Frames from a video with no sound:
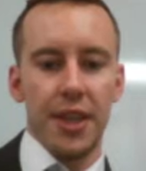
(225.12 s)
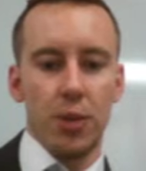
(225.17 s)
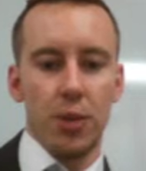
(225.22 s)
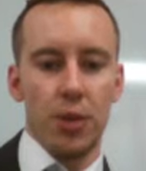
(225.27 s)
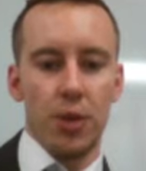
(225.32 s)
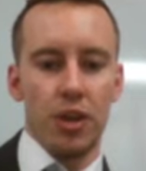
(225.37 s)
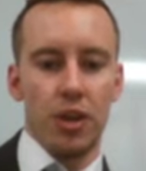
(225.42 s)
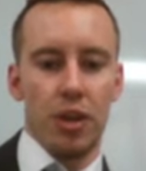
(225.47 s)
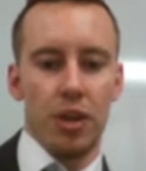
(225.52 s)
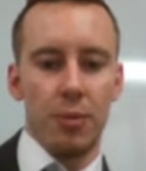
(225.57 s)
They
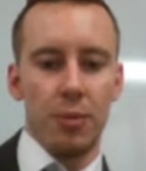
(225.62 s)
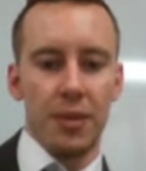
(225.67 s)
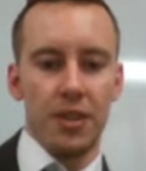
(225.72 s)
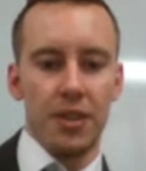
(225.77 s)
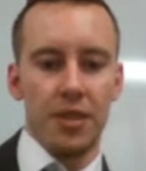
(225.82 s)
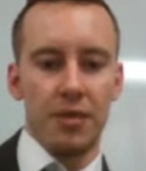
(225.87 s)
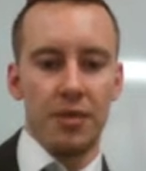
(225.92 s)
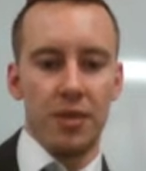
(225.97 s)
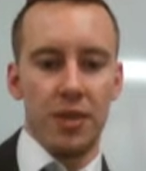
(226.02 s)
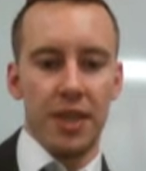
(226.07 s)
wear
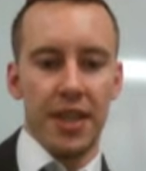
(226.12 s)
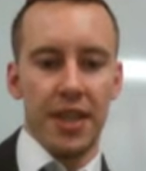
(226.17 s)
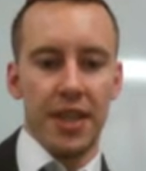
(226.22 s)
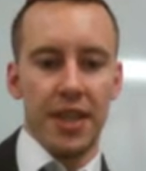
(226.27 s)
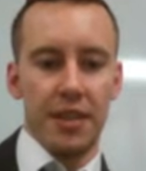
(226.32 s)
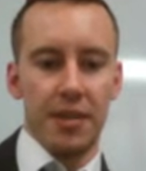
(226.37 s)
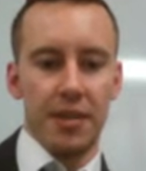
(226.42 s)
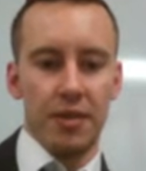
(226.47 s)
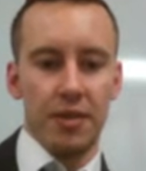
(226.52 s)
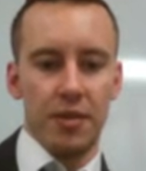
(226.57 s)
garments of
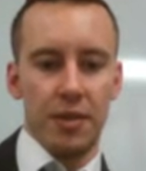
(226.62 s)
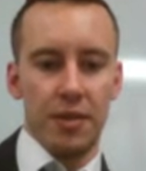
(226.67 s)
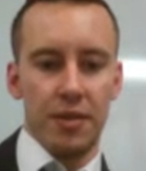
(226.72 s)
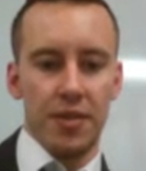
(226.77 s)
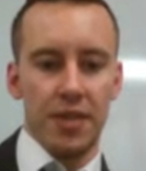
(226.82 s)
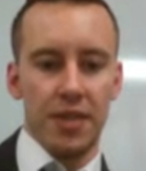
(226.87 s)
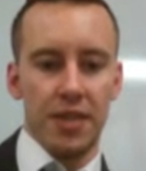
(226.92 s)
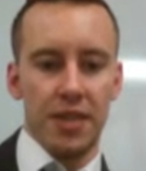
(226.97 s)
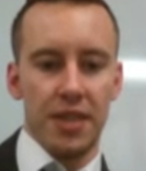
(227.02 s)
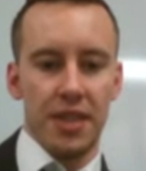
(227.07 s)
linen or
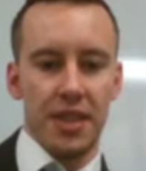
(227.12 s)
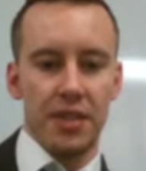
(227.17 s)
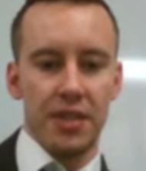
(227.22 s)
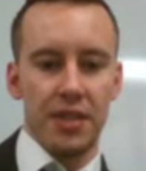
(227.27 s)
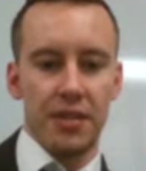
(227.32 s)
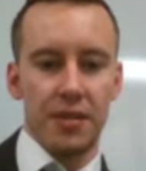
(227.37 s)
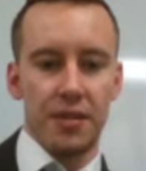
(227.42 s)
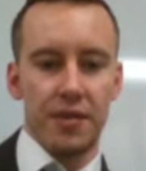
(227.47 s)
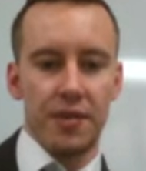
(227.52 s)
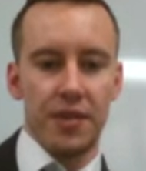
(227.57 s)
of the
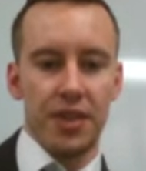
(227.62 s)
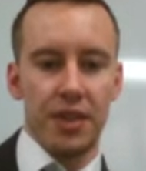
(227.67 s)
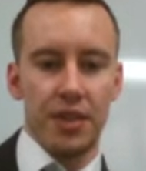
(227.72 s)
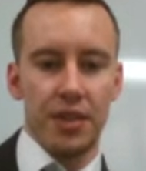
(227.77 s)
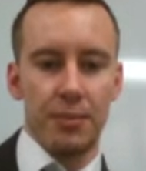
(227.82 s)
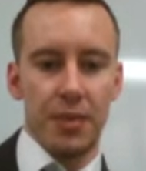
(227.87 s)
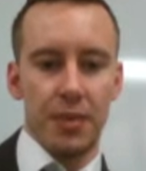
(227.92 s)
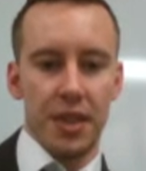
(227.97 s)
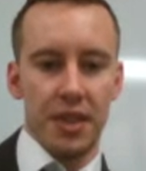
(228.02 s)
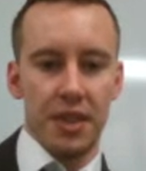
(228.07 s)
skins of
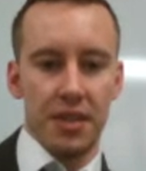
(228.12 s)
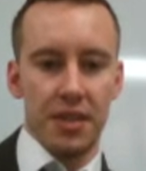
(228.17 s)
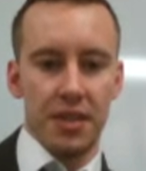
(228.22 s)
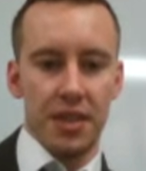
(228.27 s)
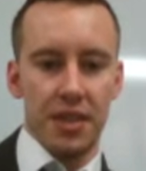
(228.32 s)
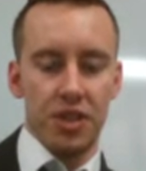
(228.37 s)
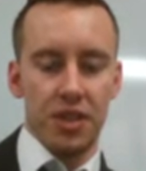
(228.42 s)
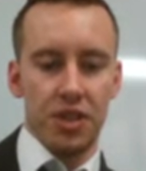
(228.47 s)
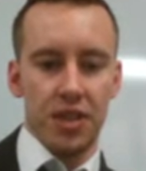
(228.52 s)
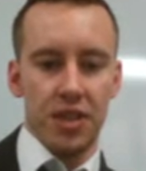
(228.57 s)
field mice
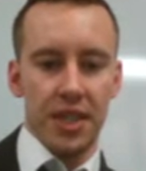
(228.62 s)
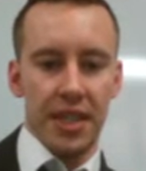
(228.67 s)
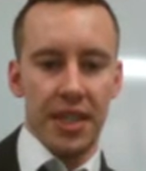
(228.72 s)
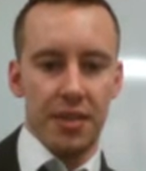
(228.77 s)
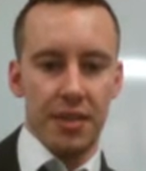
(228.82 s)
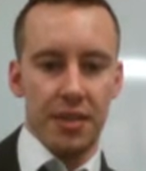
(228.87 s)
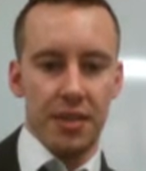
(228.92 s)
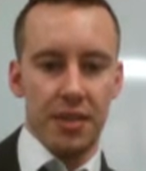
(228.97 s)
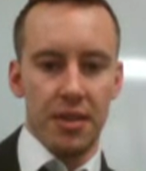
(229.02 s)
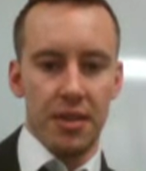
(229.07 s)
stitched
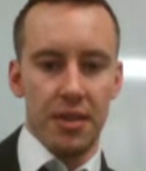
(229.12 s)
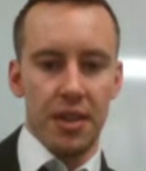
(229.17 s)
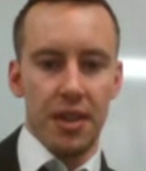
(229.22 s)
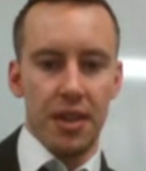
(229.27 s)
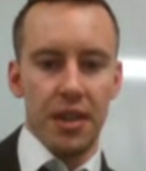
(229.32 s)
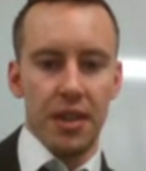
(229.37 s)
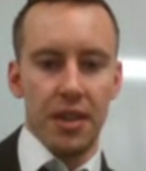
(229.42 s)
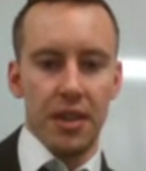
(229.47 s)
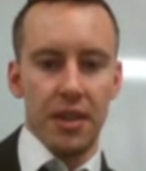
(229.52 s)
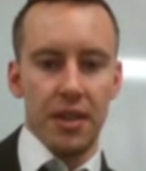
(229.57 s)
together,
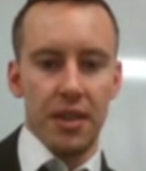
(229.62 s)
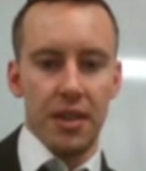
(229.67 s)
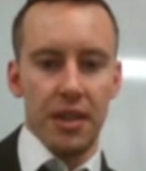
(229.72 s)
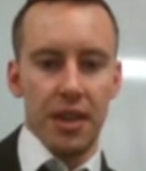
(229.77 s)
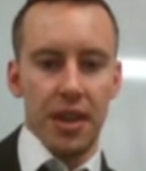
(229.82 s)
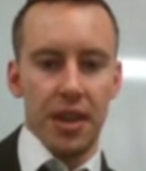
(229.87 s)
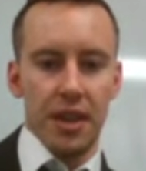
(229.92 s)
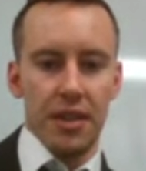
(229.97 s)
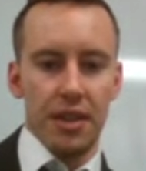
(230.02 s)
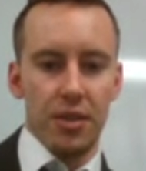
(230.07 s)

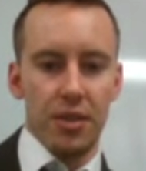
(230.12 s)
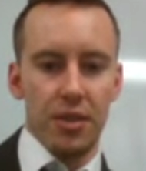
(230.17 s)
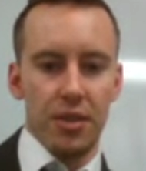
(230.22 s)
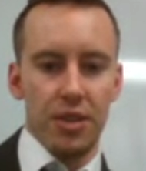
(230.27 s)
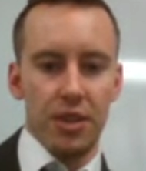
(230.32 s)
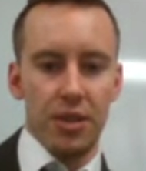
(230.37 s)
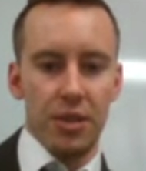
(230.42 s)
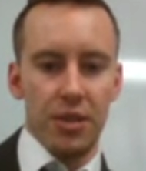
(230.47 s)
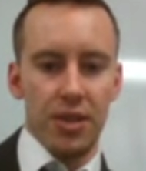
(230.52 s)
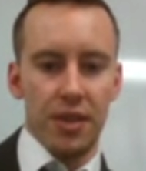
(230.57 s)
and there is
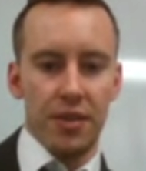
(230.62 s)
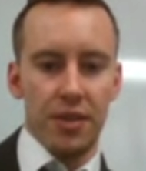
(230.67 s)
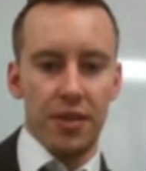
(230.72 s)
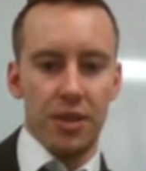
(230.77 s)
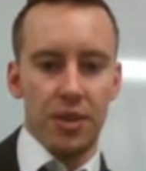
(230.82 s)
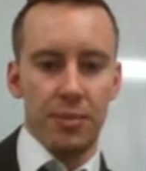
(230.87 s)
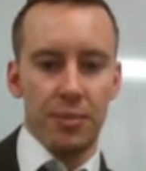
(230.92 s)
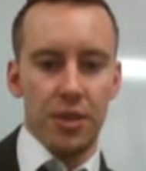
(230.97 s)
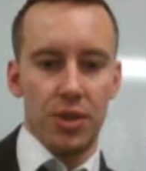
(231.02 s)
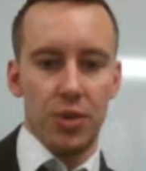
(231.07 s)
no
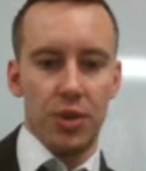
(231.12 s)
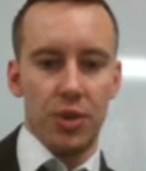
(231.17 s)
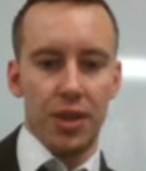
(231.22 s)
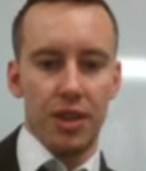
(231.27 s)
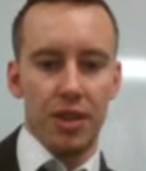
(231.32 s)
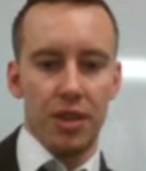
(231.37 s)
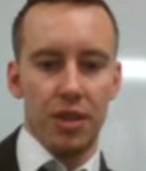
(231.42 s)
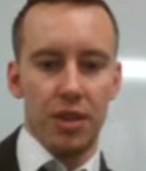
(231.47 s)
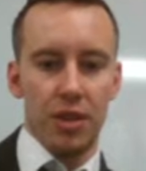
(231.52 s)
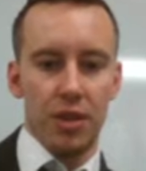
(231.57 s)
difference between
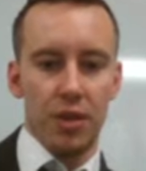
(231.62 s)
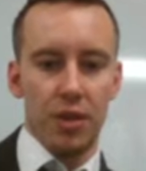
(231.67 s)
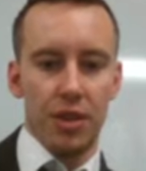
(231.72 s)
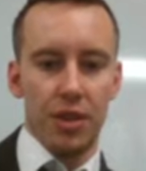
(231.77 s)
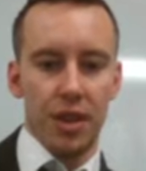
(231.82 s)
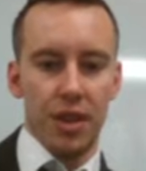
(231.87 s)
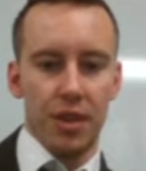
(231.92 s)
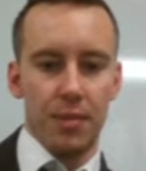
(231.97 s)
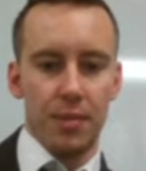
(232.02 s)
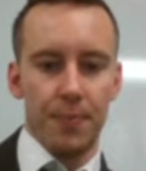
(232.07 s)
their
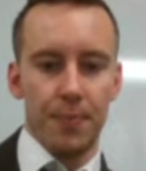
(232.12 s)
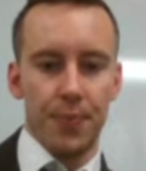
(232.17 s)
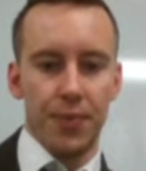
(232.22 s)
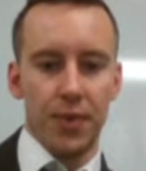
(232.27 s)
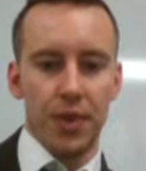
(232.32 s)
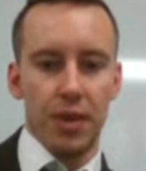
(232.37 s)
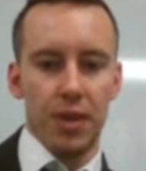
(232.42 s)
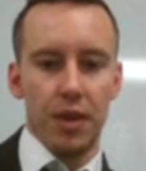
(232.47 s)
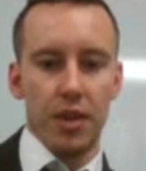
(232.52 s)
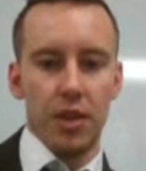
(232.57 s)
clothing,
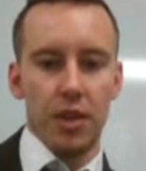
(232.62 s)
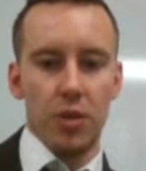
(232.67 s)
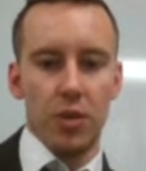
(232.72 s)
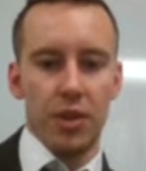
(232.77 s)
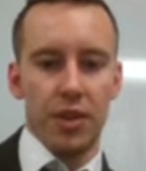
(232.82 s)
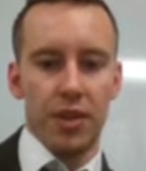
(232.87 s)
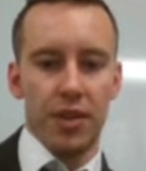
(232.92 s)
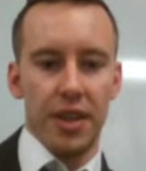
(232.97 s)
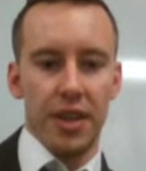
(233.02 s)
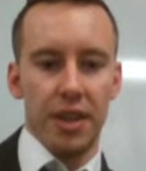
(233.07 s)

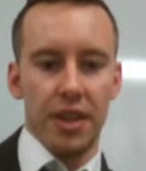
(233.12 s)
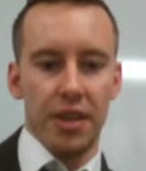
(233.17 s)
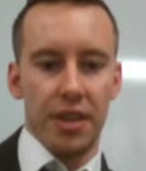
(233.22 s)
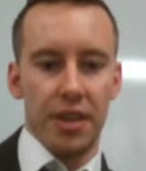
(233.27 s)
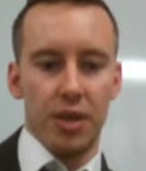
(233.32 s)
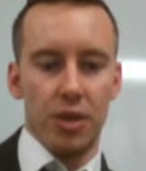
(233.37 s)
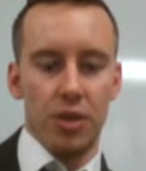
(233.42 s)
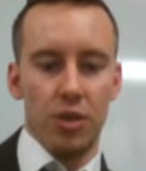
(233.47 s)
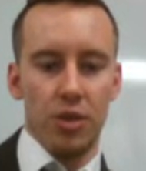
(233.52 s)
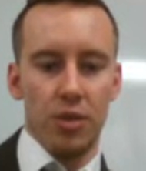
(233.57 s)
whether they are
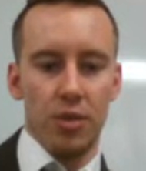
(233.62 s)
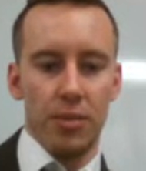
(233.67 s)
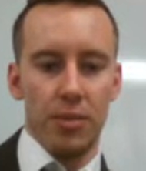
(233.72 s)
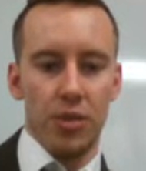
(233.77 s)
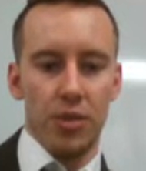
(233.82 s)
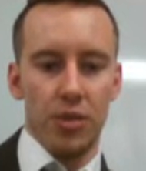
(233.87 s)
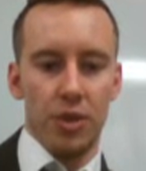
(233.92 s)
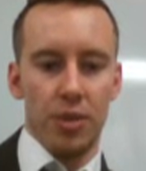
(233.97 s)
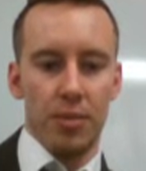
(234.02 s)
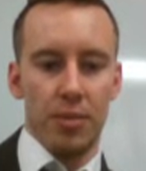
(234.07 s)
at home
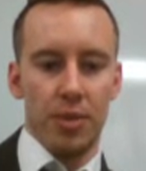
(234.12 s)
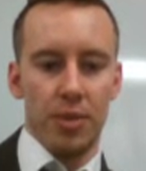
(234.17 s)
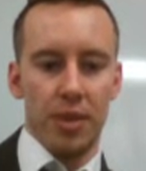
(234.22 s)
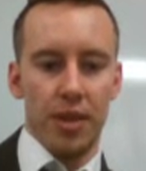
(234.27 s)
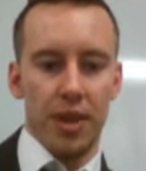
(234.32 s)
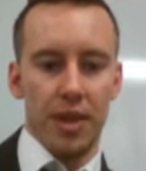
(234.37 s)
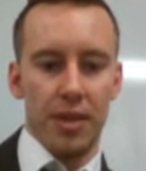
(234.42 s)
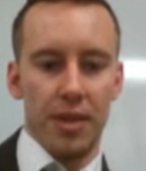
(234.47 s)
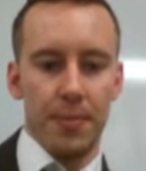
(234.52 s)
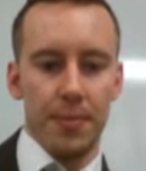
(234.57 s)
or
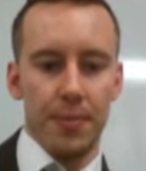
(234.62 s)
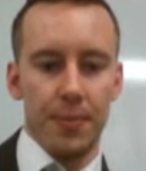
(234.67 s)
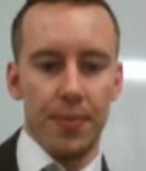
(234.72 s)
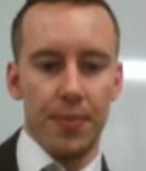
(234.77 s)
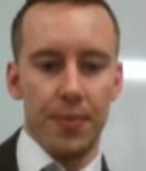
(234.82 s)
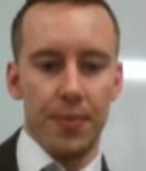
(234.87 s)
abroad.